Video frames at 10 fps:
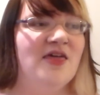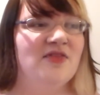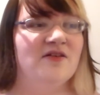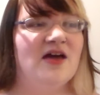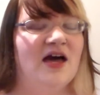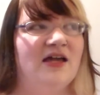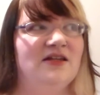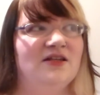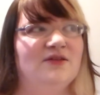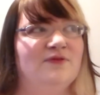They're
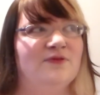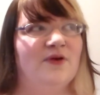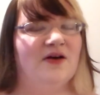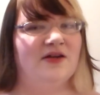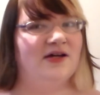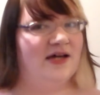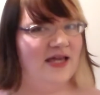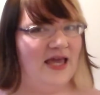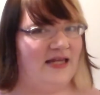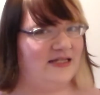kind of on a
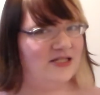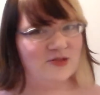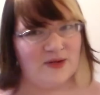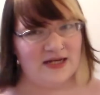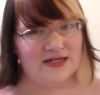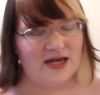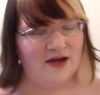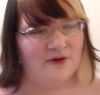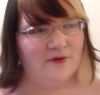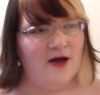hiatus right
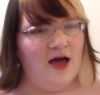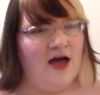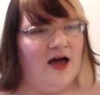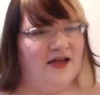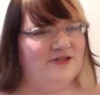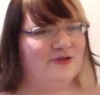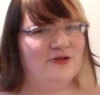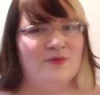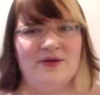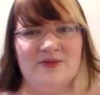now. I don't
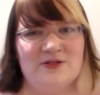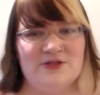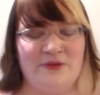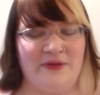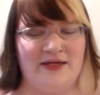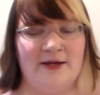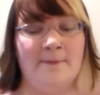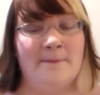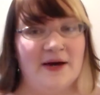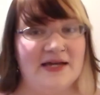know what they're
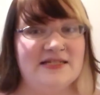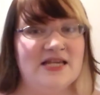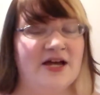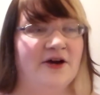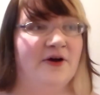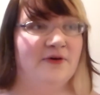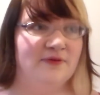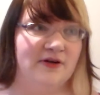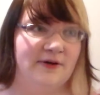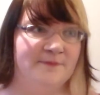doing, but
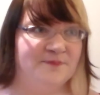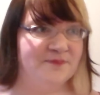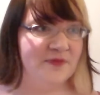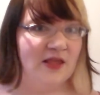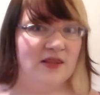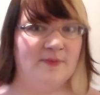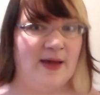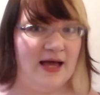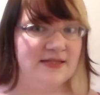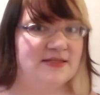over the
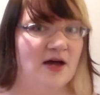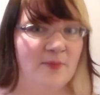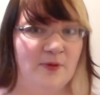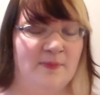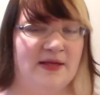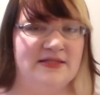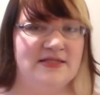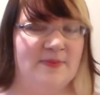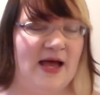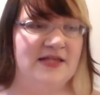past couple
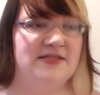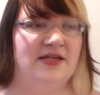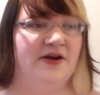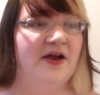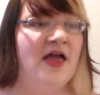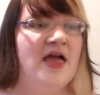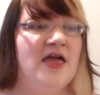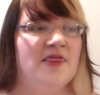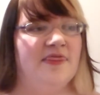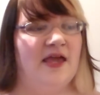months, the past year,
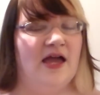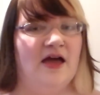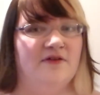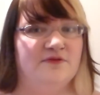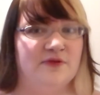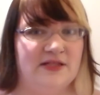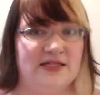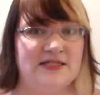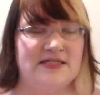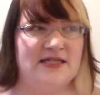they have
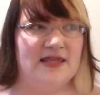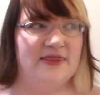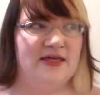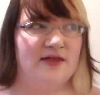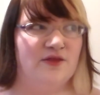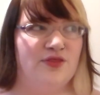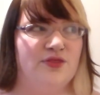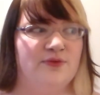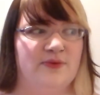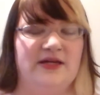released, I think,
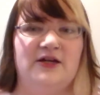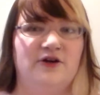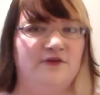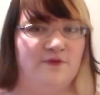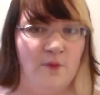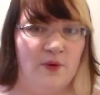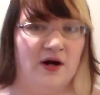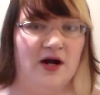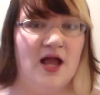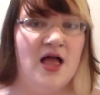three or
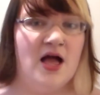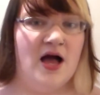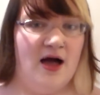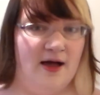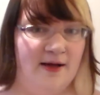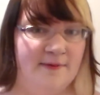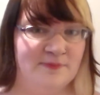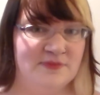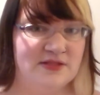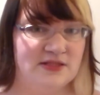four
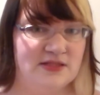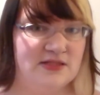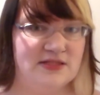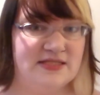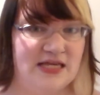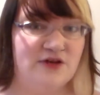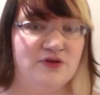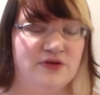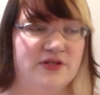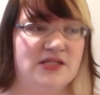um,
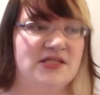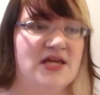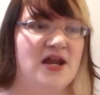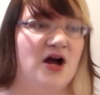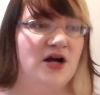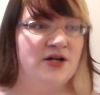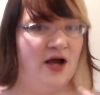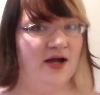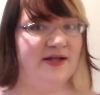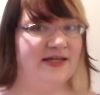singles that are
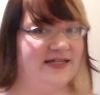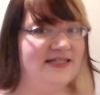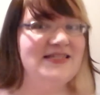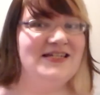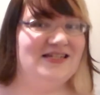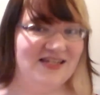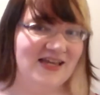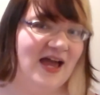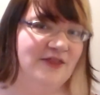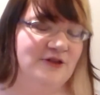not in a C D
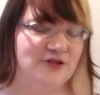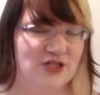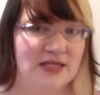yet. They're